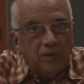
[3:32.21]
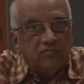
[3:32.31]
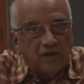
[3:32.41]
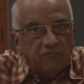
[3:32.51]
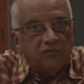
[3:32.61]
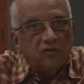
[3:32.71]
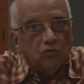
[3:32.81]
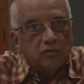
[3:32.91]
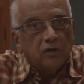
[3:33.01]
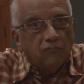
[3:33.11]
safety, so
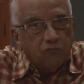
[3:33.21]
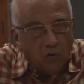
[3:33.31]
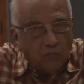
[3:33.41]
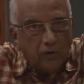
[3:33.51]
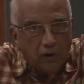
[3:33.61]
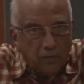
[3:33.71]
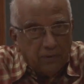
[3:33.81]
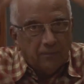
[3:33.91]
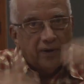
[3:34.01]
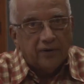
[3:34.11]
that the floor will not be
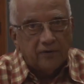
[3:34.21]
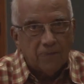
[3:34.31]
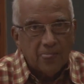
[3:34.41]
burnt.